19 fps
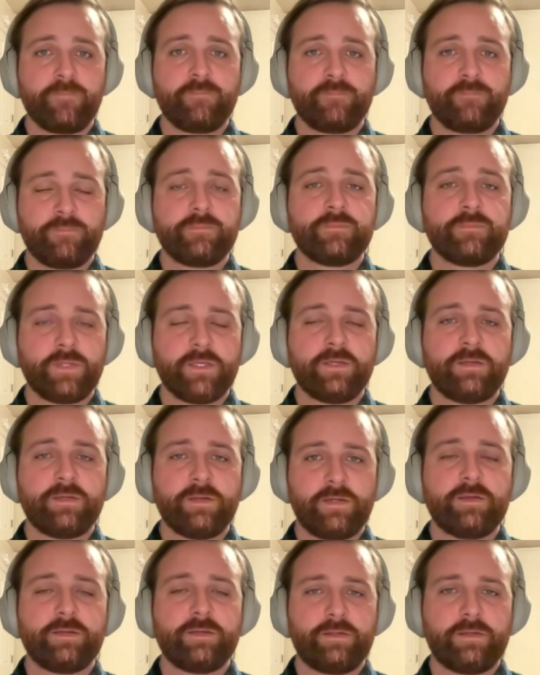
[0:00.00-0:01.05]

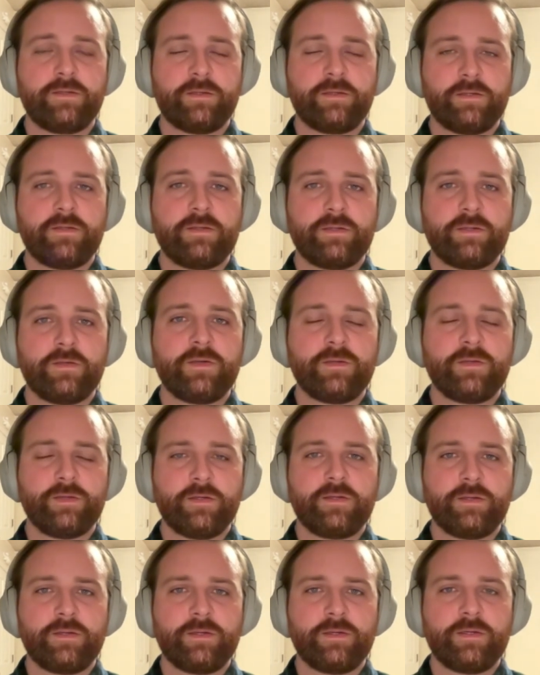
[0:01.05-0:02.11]

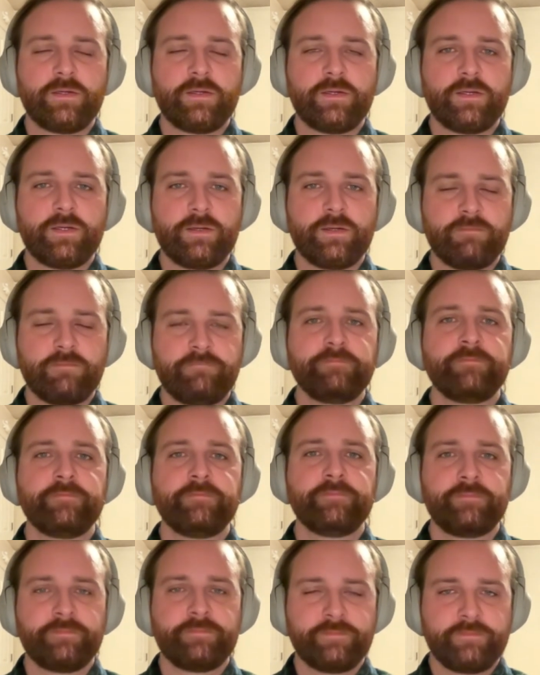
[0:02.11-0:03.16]

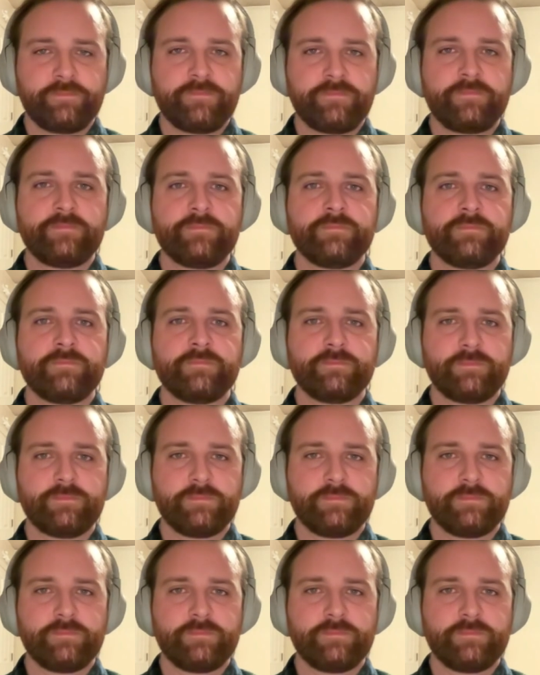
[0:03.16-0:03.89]
(silent)